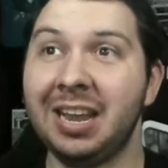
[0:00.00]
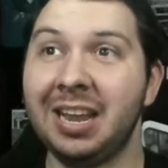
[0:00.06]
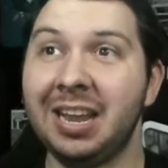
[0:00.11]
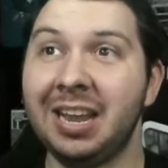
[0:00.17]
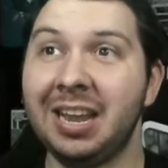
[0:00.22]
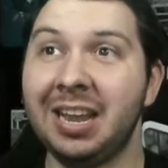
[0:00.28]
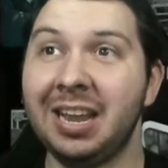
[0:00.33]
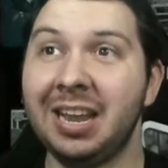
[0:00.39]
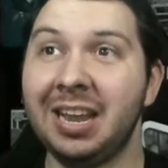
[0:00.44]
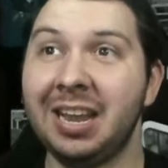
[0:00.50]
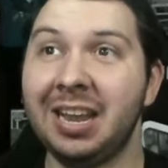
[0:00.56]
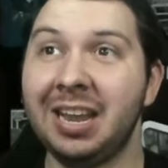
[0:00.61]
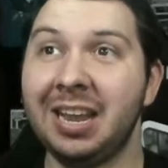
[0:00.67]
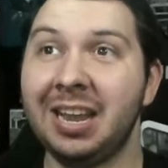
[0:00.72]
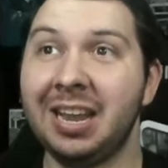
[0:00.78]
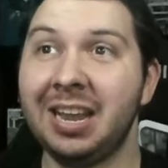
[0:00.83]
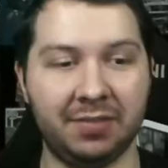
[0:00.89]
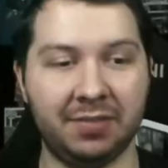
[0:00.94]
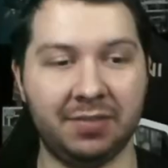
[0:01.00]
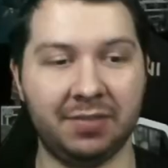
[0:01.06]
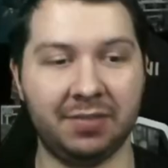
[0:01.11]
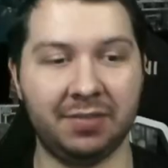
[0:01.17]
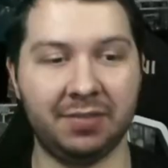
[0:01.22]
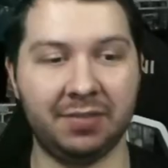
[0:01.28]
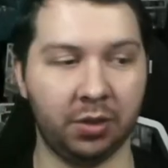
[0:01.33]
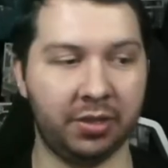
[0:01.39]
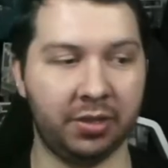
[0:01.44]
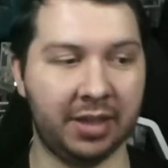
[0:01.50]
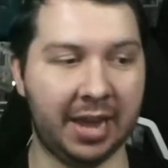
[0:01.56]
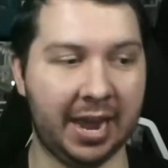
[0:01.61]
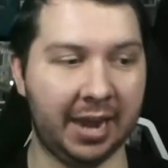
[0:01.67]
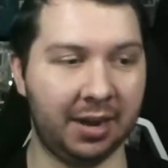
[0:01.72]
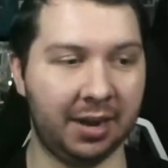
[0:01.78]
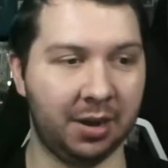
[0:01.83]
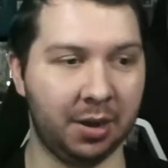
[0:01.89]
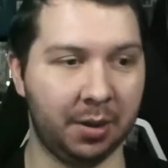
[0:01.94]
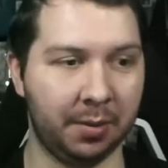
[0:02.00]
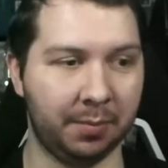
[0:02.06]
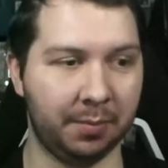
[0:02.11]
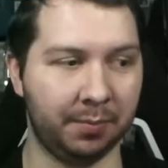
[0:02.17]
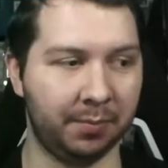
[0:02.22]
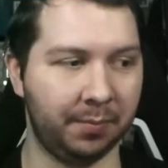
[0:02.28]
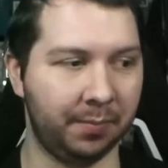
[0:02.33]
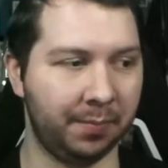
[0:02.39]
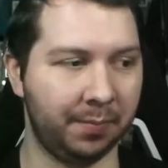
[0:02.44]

I can have it so that um